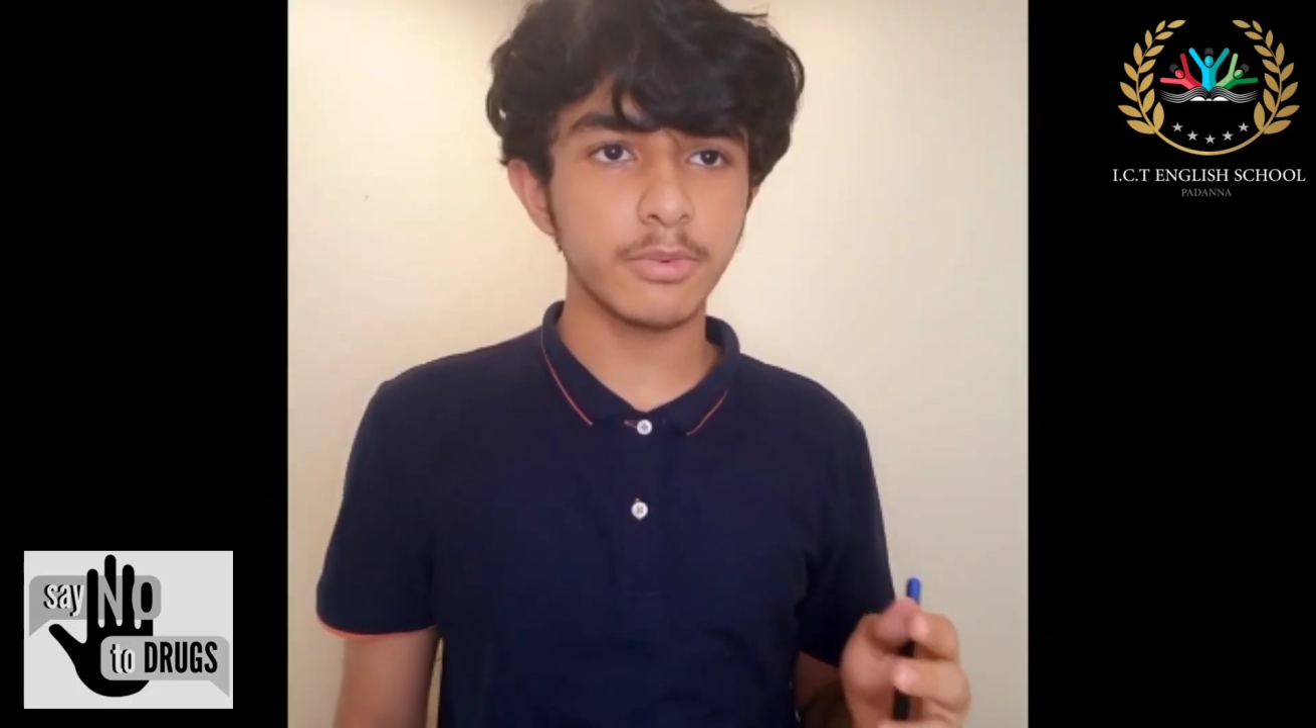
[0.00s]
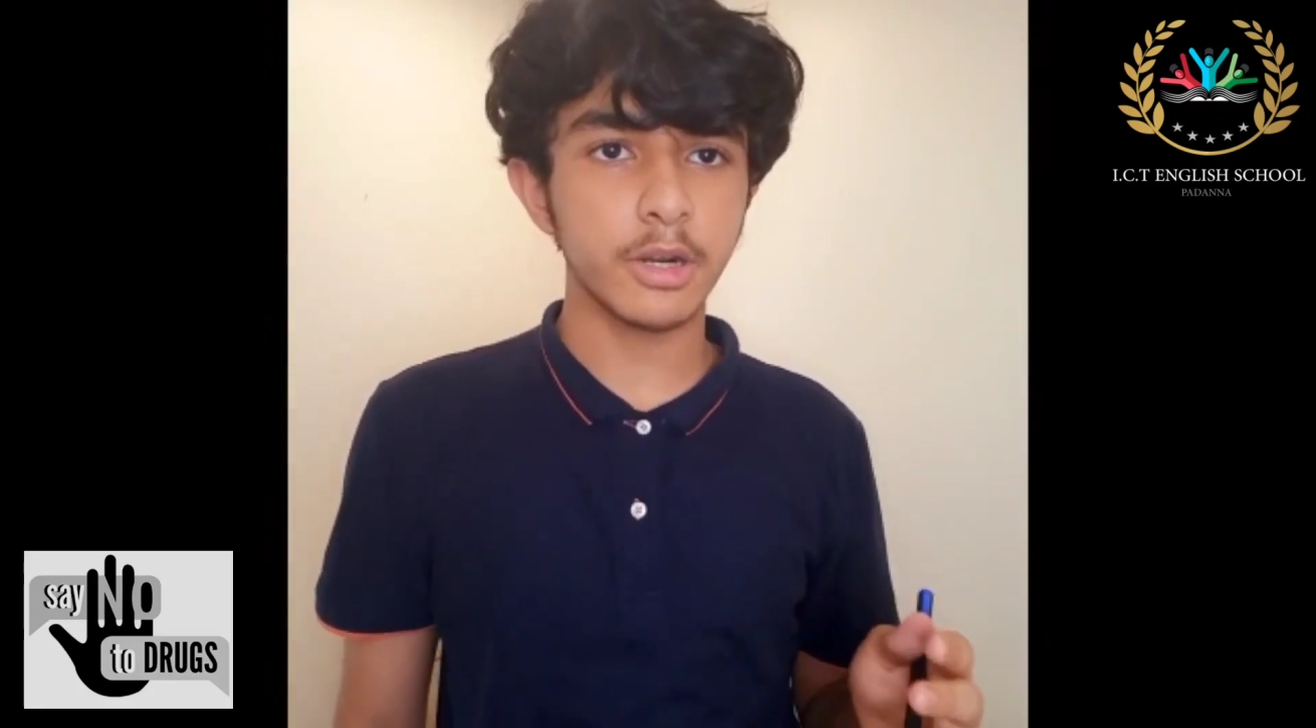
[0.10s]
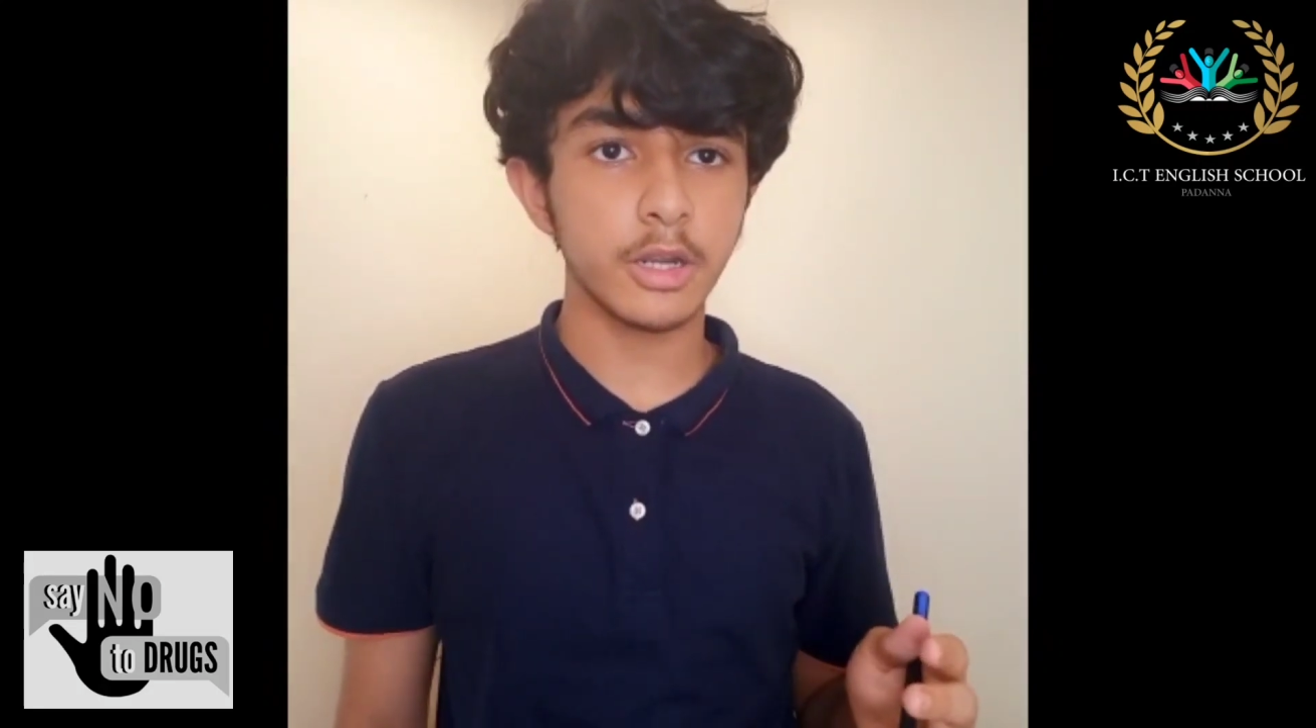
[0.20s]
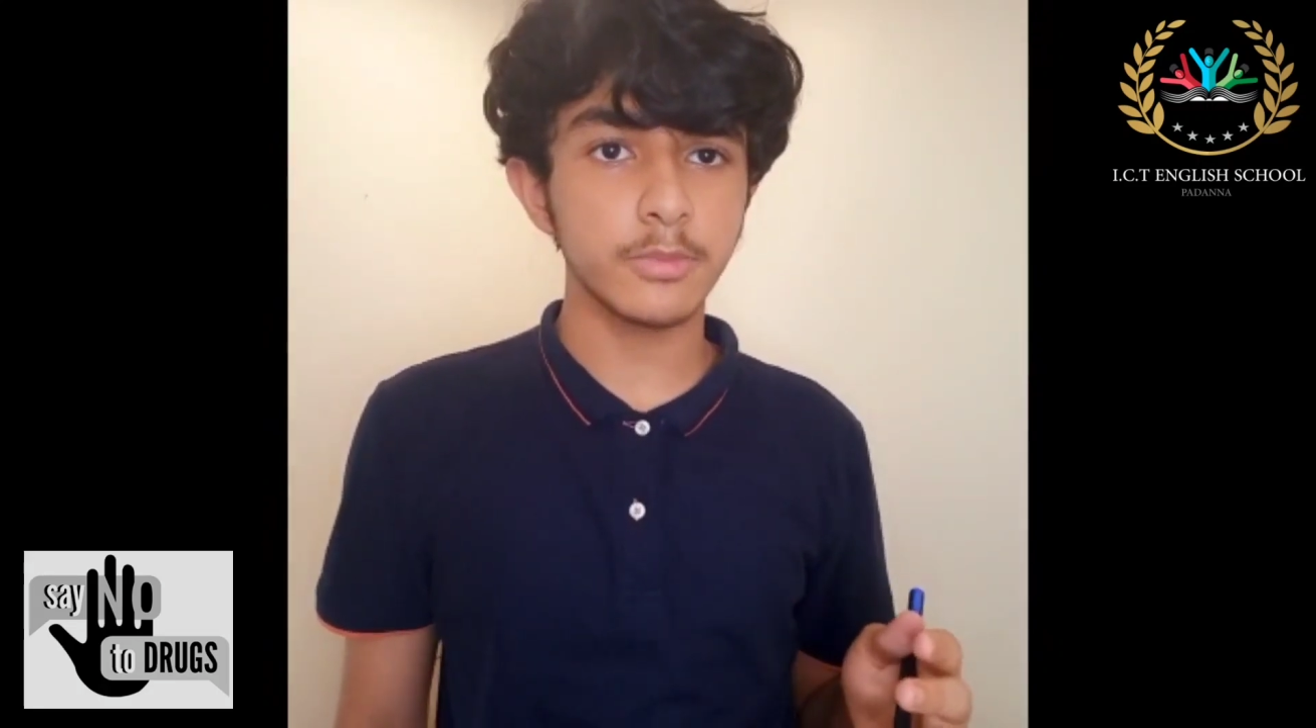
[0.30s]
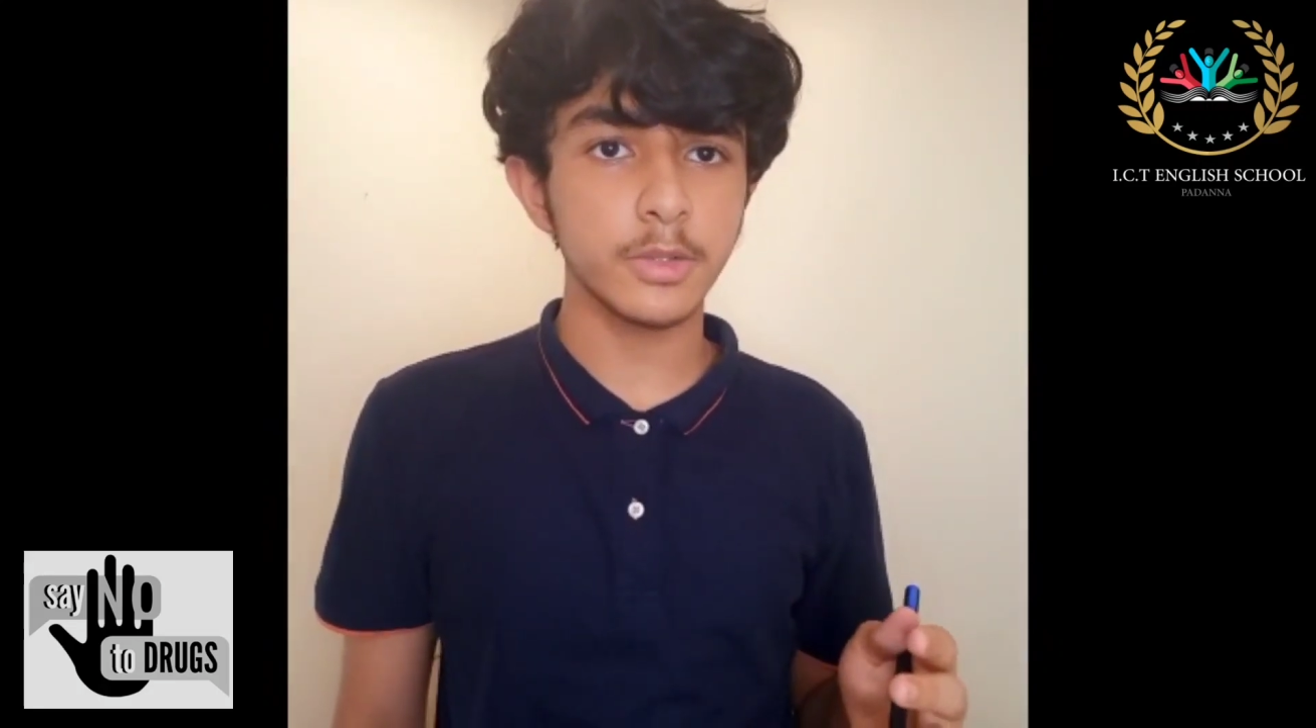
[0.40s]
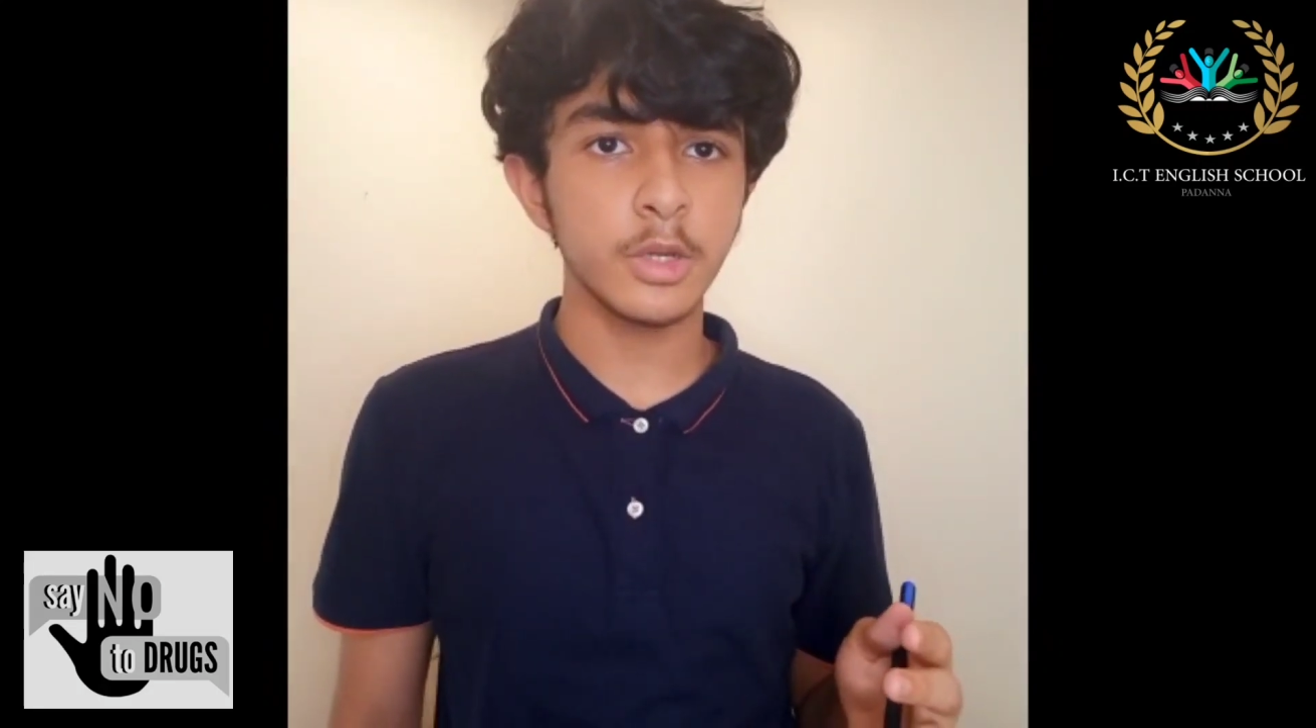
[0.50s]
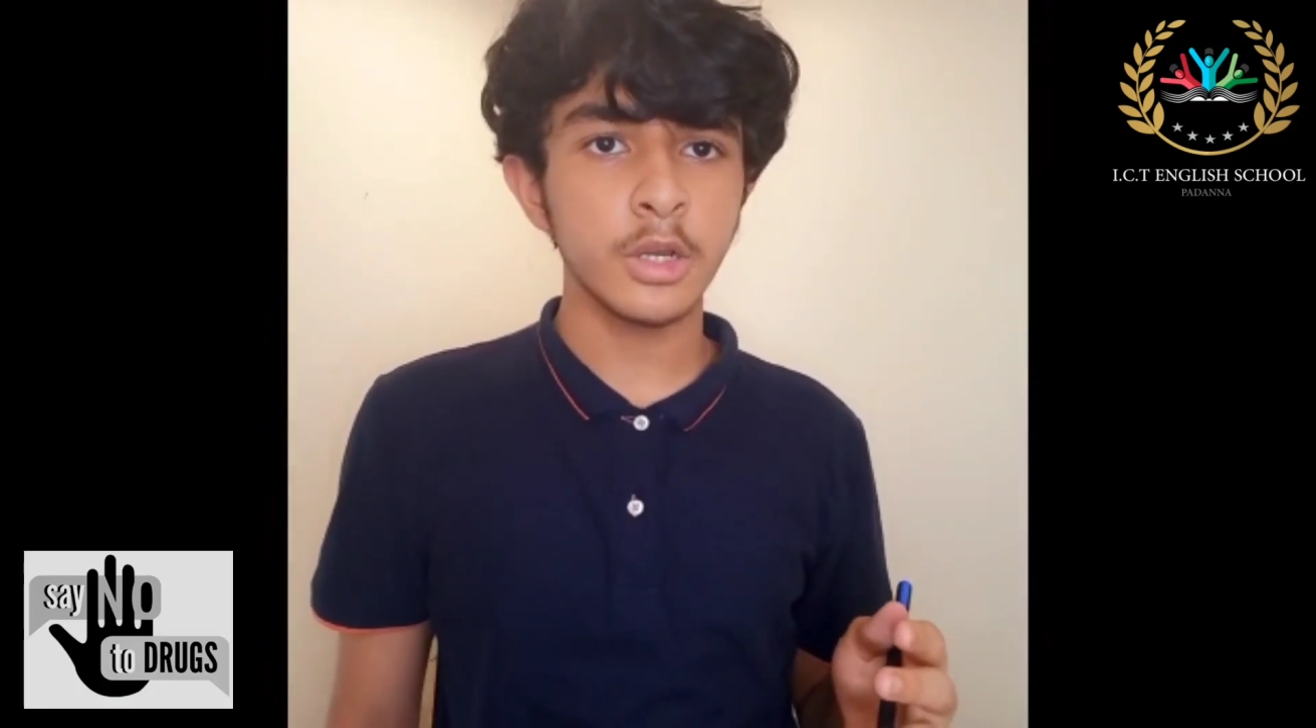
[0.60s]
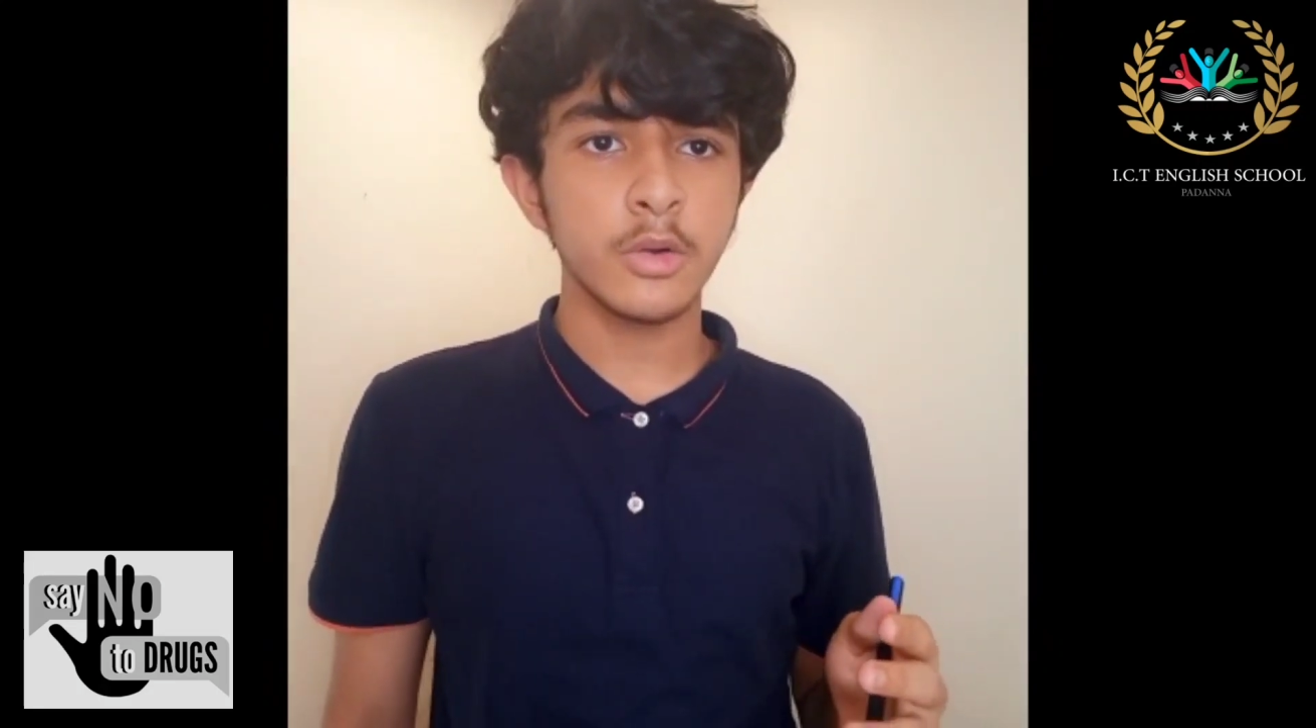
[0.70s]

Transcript: problem